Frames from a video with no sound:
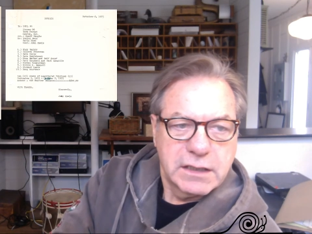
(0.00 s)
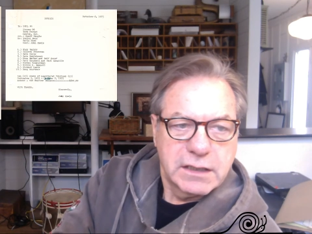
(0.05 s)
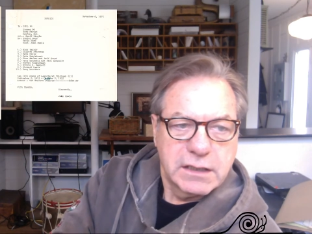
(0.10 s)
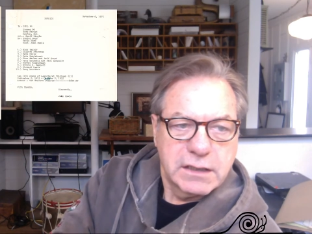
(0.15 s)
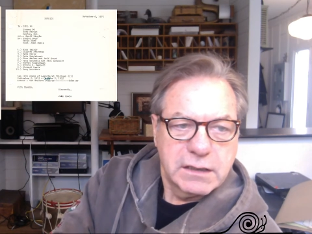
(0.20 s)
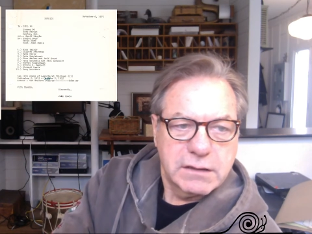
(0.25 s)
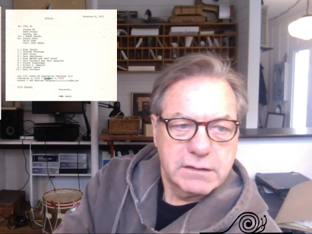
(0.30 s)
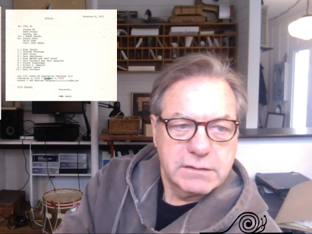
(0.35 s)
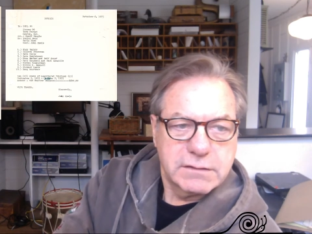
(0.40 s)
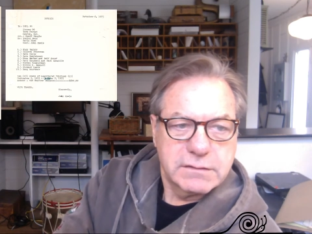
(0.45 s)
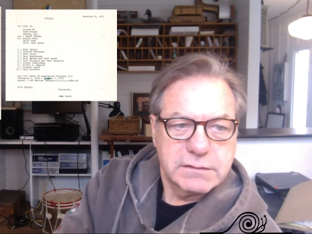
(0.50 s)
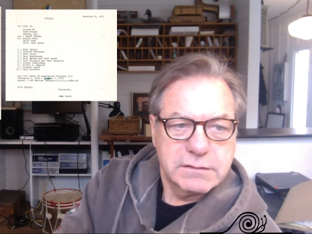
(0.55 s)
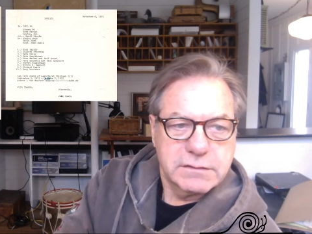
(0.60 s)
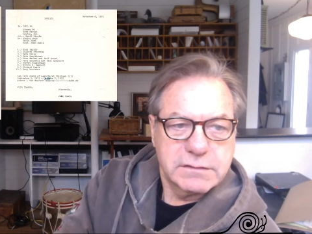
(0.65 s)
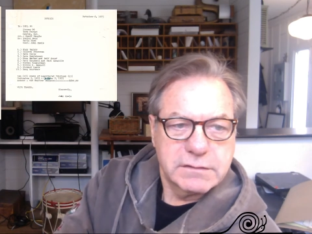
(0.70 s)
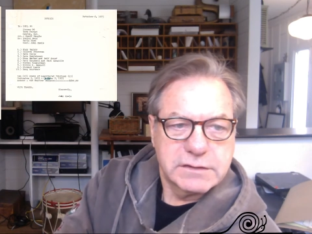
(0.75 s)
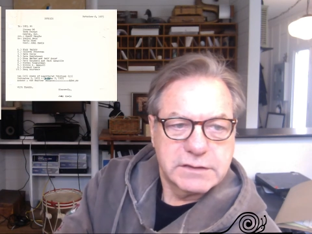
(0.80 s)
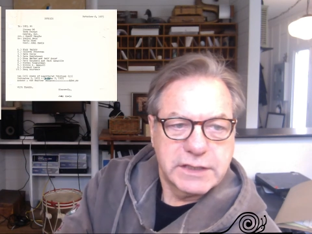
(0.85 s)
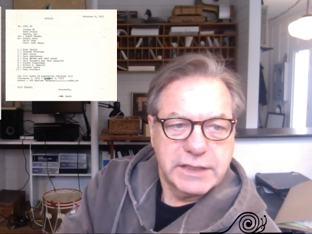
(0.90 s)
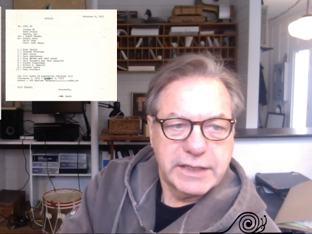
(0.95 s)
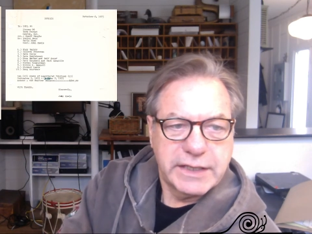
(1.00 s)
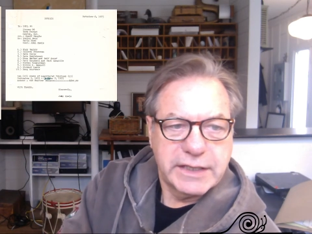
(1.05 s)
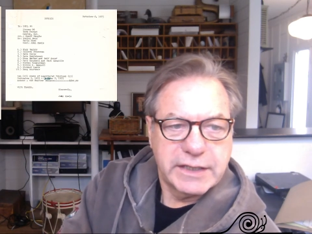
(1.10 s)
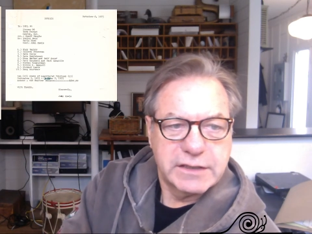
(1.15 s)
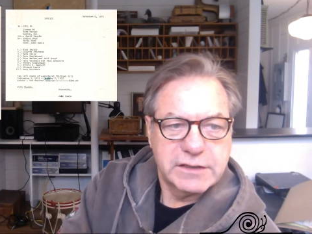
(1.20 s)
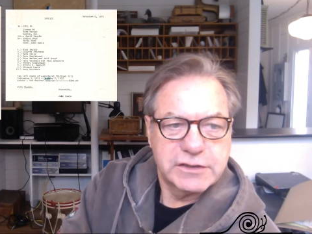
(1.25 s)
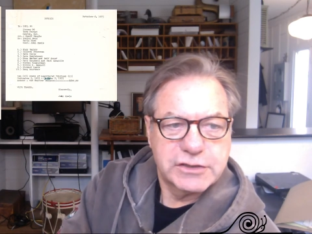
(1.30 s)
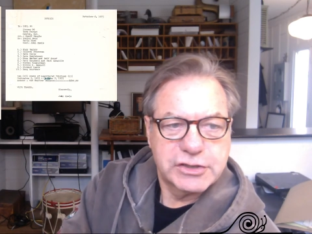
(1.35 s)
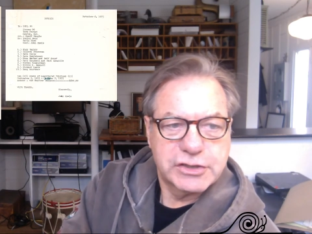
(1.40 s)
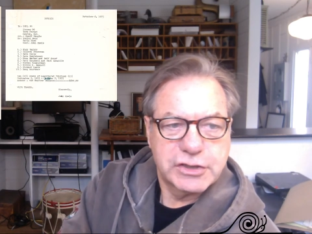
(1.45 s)

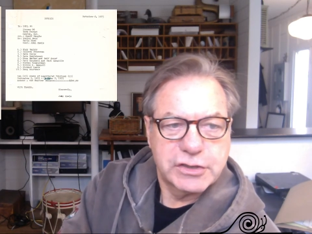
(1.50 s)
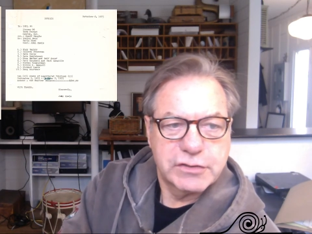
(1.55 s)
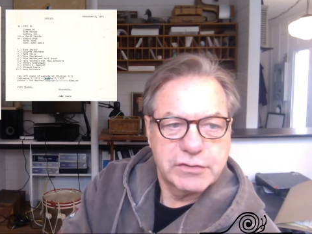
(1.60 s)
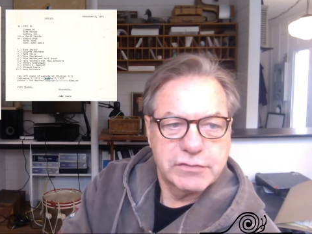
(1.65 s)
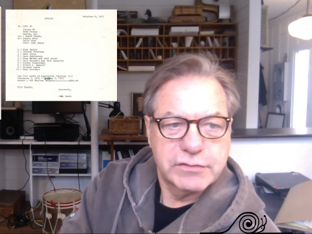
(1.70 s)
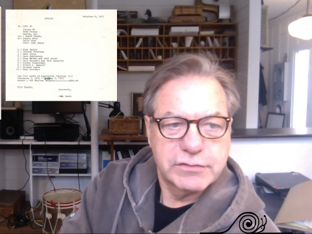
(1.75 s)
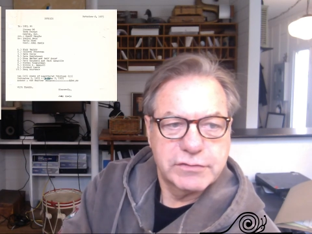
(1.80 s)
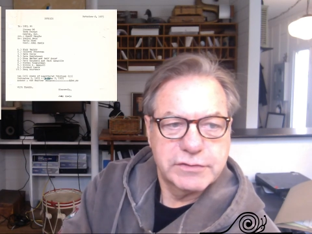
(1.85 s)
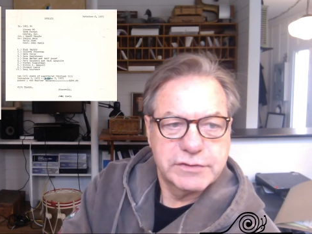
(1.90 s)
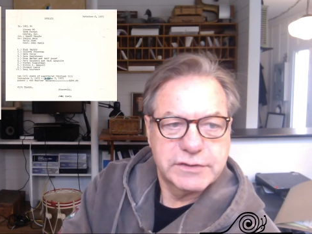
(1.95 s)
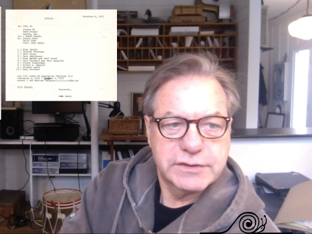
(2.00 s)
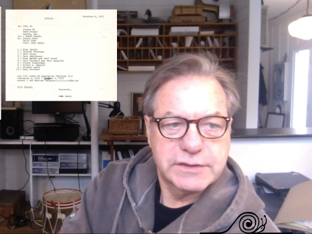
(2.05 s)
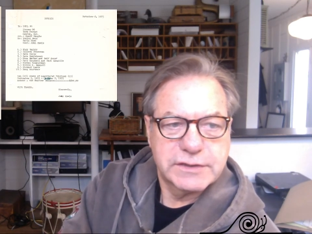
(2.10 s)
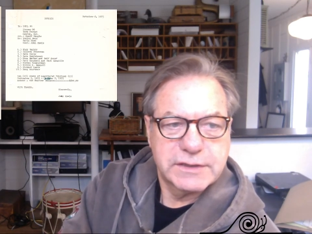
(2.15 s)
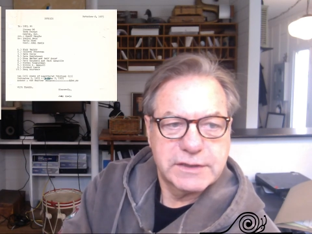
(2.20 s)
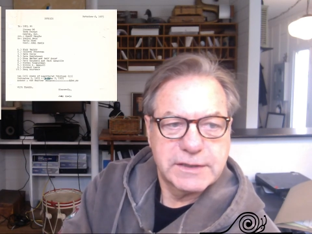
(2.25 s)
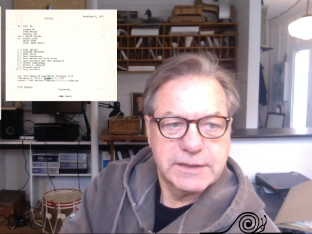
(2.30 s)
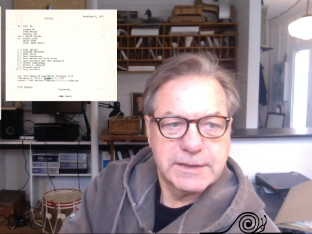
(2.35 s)
10 shows